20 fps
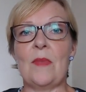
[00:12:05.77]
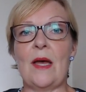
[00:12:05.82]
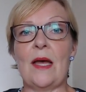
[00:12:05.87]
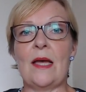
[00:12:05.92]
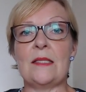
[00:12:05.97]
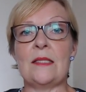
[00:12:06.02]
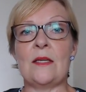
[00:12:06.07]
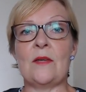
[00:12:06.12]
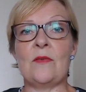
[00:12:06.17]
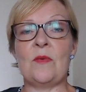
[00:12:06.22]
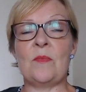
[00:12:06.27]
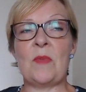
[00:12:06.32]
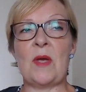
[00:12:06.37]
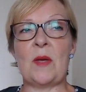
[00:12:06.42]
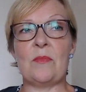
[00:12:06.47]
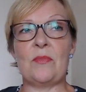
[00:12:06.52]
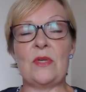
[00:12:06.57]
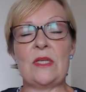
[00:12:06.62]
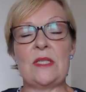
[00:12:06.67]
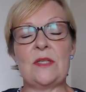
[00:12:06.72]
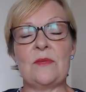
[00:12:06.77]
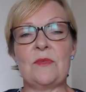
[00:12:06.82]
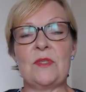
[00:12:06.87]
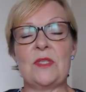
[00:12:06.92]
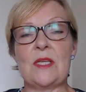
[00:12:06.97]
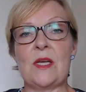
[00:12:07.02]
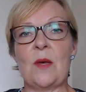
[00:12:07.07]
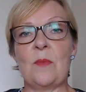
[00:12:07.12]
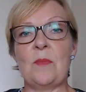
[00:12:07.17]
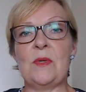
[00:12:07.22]
As I remember it, it
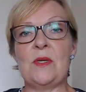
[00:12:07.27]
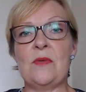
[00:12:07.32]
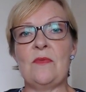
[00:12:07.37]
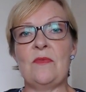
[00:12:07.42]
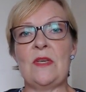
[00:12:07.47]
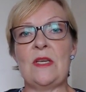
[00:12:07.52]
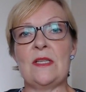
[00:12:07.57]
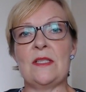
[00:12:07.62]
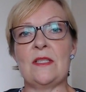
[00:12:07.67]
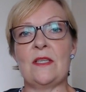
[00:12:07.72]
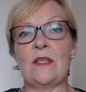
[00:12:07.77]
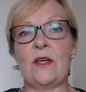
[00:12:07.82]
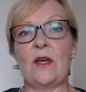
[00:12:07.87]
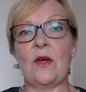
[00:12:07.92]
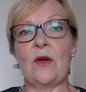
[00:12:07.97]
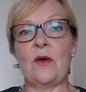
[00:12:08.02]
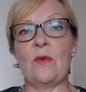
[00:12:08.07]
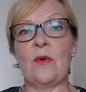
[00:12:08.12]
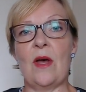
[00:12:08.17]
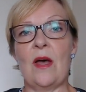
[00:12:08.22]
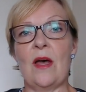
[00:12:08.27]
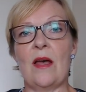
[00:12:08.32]
was a couple of years ago.